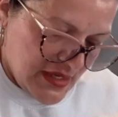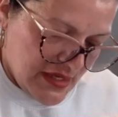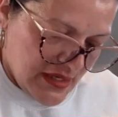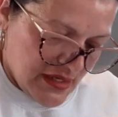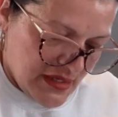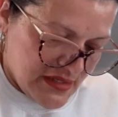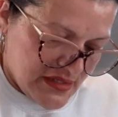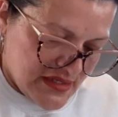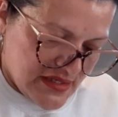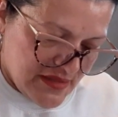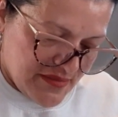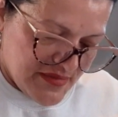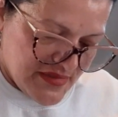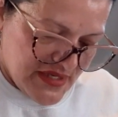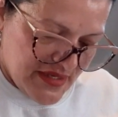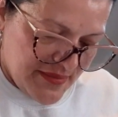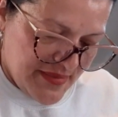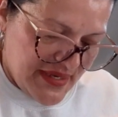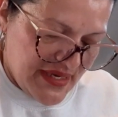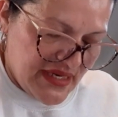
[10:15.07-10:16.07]
Because
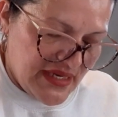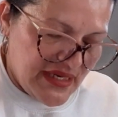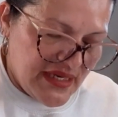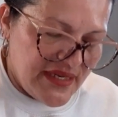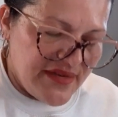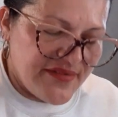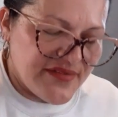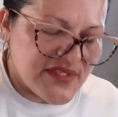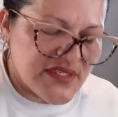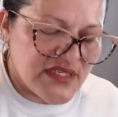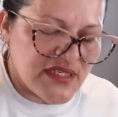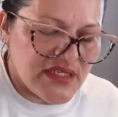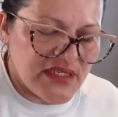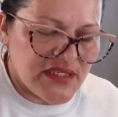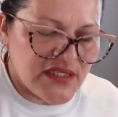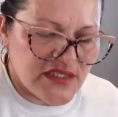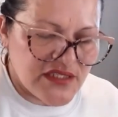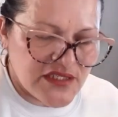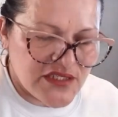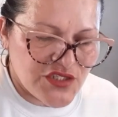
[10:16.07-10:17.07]
sometimes he leaves
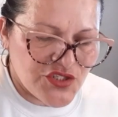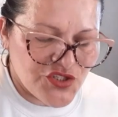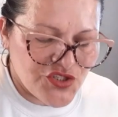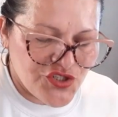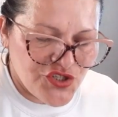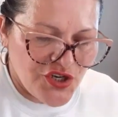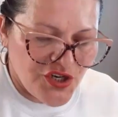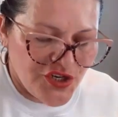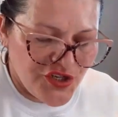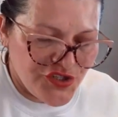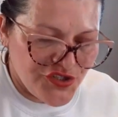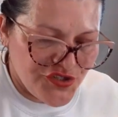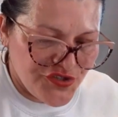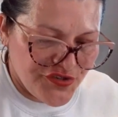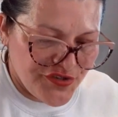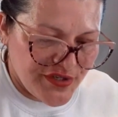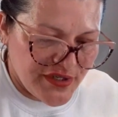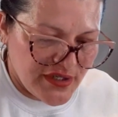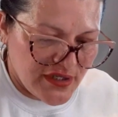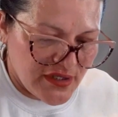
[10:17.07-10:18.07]
his
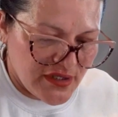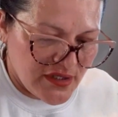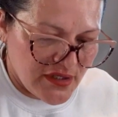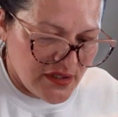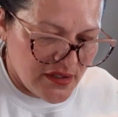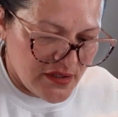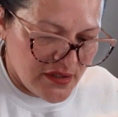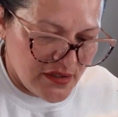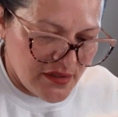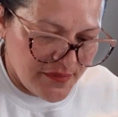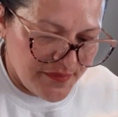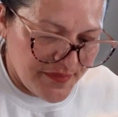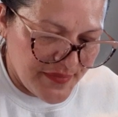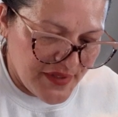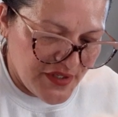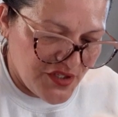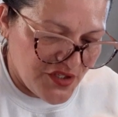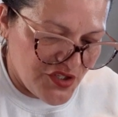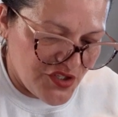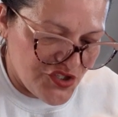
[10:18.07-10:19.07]
charger in the,
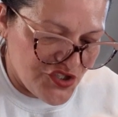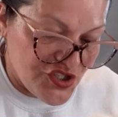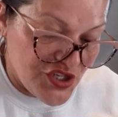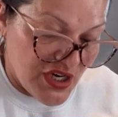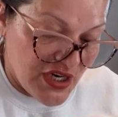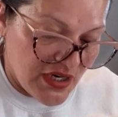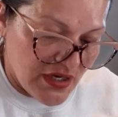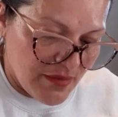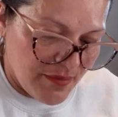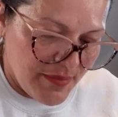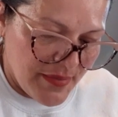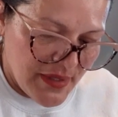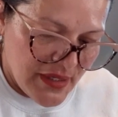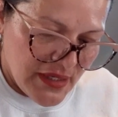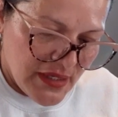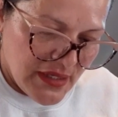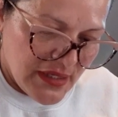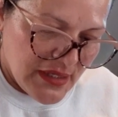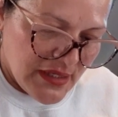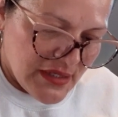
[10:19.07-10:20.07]
in the job
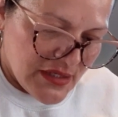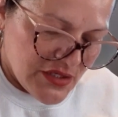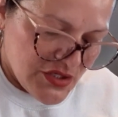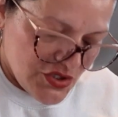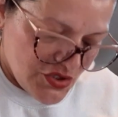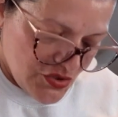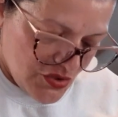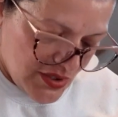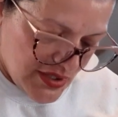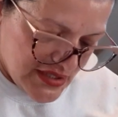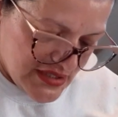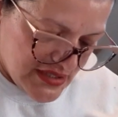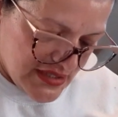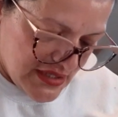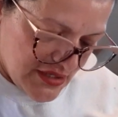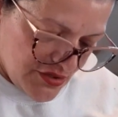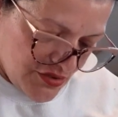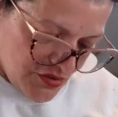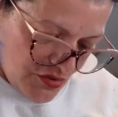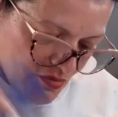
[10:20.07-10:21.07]
so I
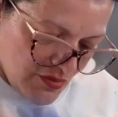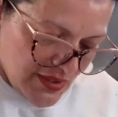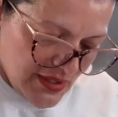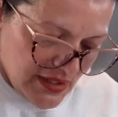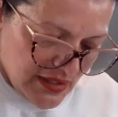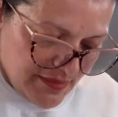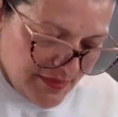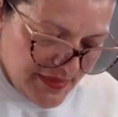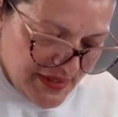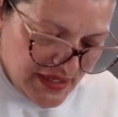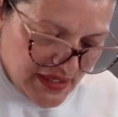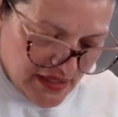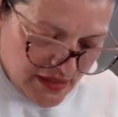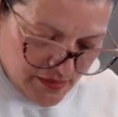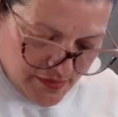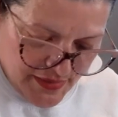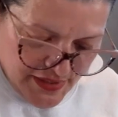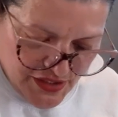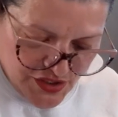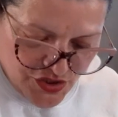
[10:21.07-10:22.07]
said, you know what, let me get
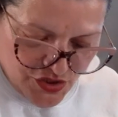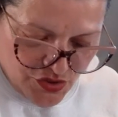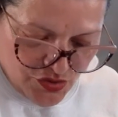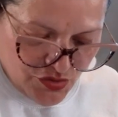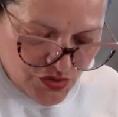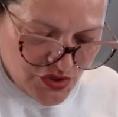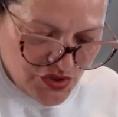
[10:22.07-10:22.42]
him his own.